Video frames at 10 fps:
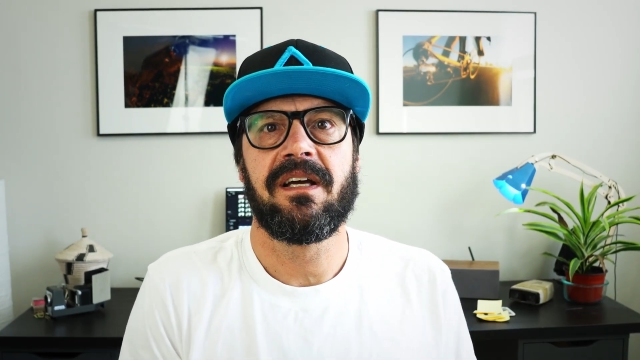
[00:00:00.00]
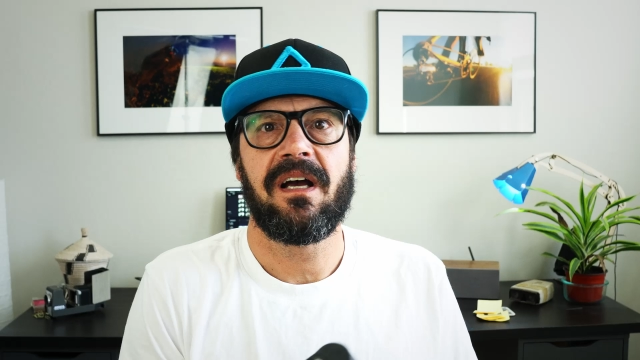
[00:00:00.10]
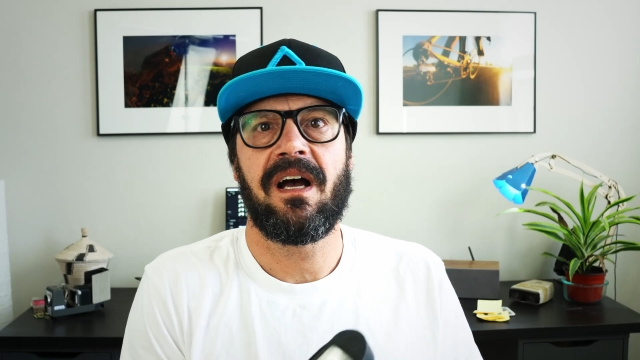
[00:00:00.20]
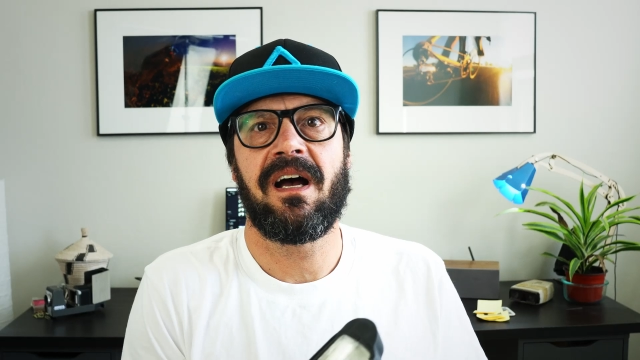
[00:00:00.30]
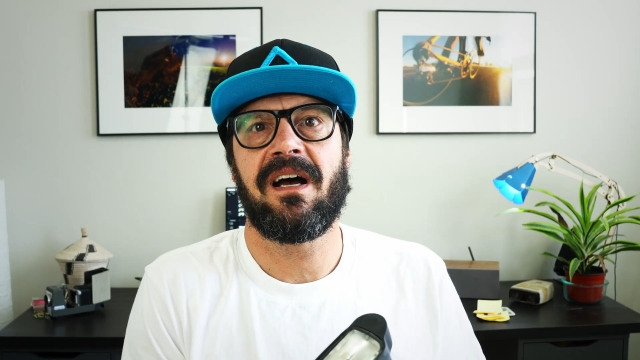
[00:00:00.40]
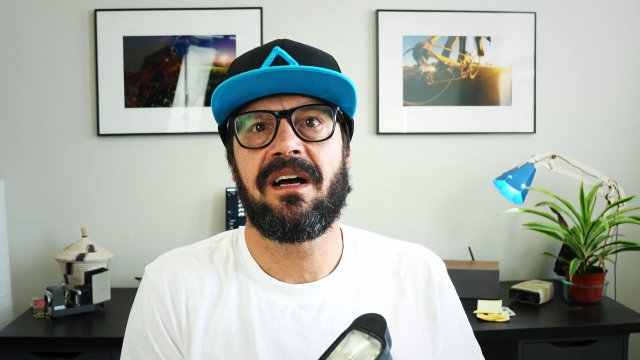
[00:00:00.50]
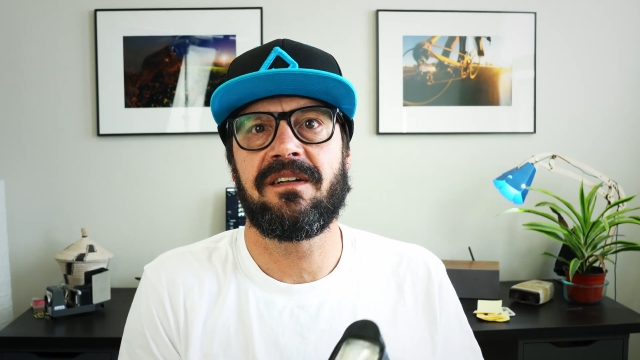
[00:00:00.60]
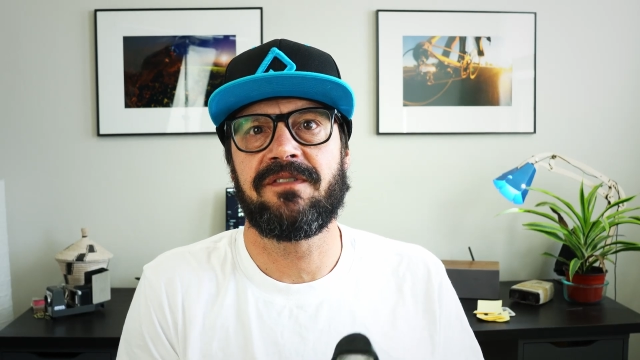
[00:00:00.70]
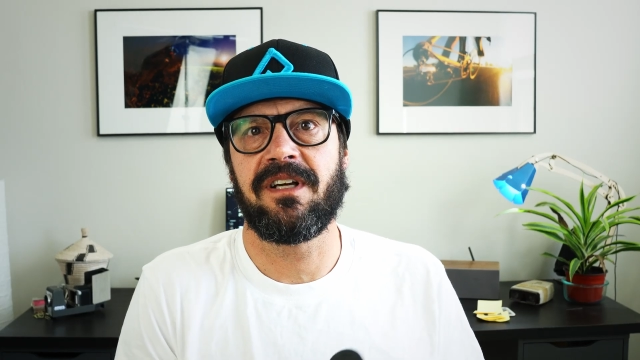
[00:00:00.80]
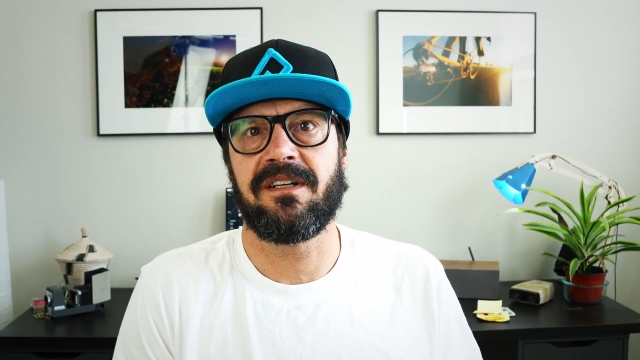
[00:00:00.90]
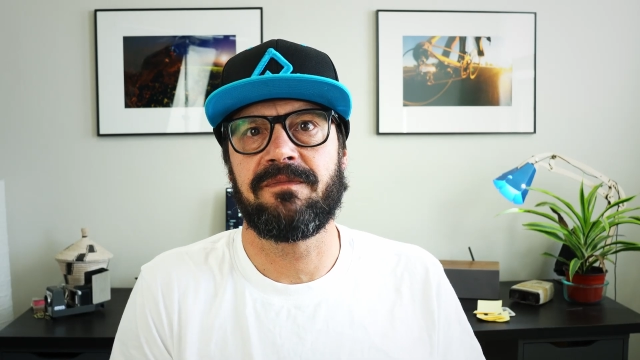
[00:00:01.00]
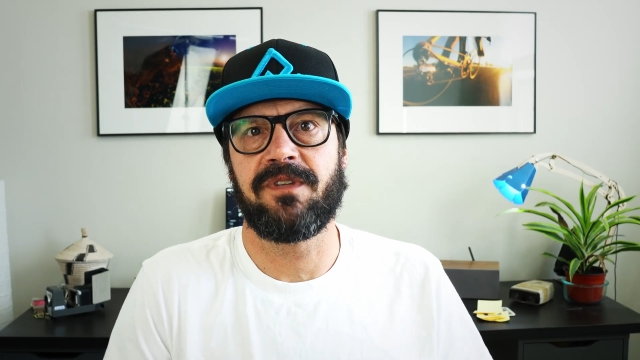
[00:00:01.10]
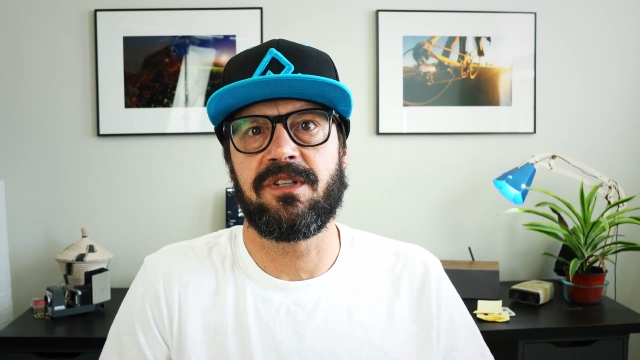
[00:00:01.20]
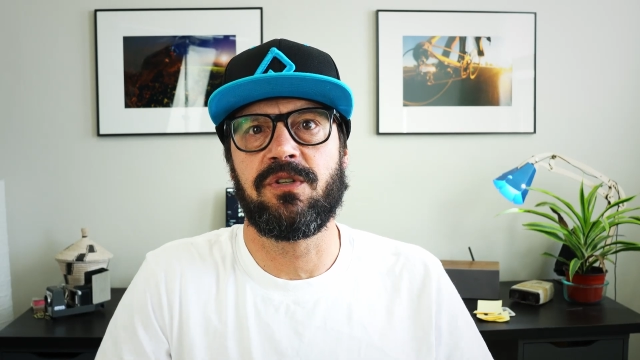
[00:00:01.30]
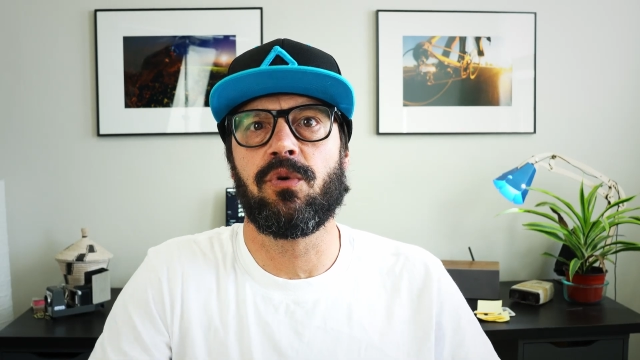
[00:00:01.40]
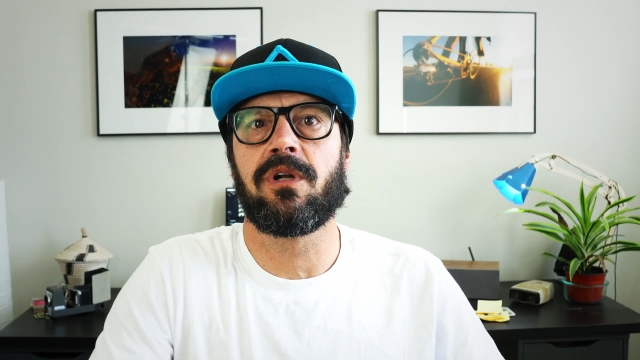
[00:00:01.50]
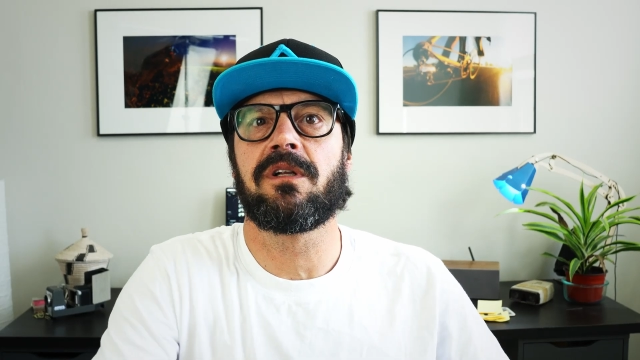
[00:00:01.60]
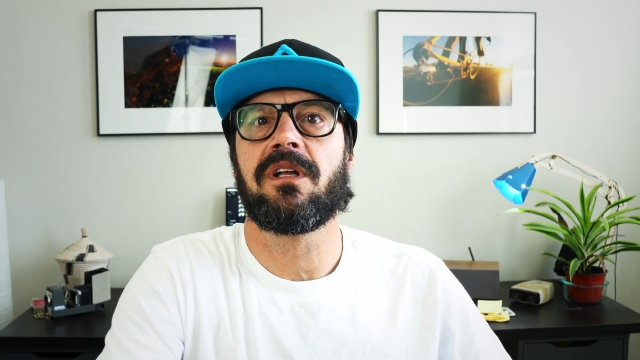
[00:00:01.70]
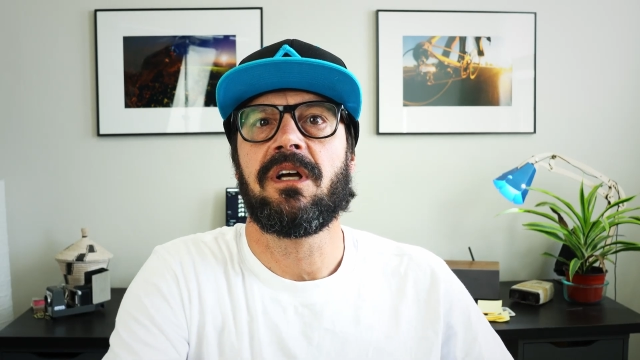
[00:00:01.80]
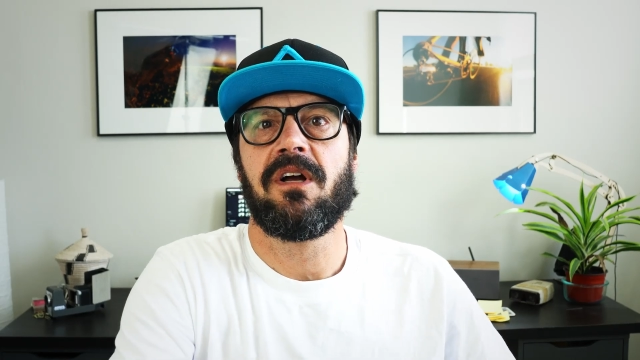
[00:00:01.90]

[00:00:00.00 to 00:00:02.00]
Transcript: the dual